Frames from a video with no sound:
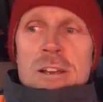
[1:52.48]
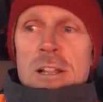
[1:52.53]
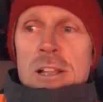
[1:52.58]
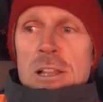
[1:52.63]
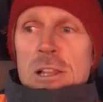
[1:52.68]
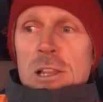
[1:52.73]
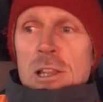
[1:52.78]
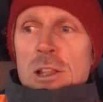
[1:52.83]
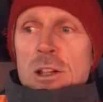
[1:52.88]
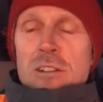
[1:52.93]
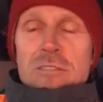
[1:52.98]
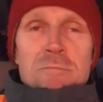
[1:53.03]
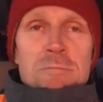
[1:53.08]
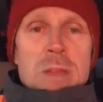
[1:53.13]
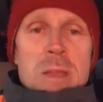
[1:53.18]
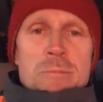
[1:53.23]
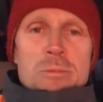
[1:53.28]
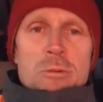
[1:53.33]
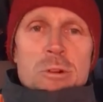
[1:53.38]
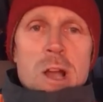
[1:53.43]
lot of
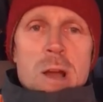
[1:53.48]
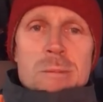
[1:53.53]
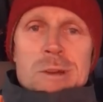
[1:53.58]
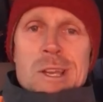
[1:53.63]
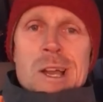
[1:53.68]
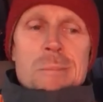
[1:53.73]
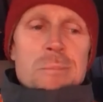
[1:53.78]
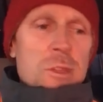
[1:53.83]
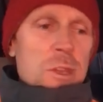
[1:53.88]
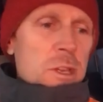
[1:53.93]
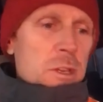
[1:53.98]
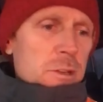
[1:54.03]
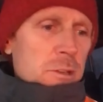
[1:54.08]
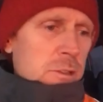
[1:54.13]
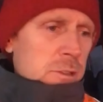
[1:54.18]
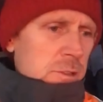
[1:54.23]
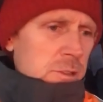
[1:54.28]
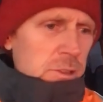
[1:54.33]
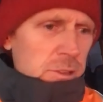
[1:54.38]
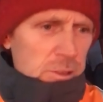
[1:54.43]
people coming up the
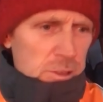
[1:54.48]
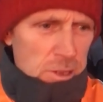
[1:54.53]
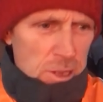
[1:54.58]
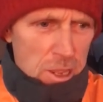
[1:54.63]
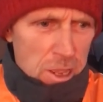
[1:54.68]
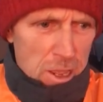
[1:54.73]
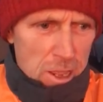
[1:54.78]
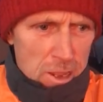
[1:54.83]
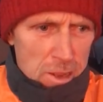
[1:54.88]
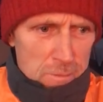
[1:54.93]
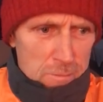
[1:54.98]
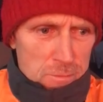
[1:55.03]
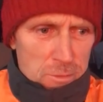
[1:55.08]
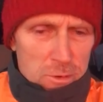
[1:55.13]
hill. I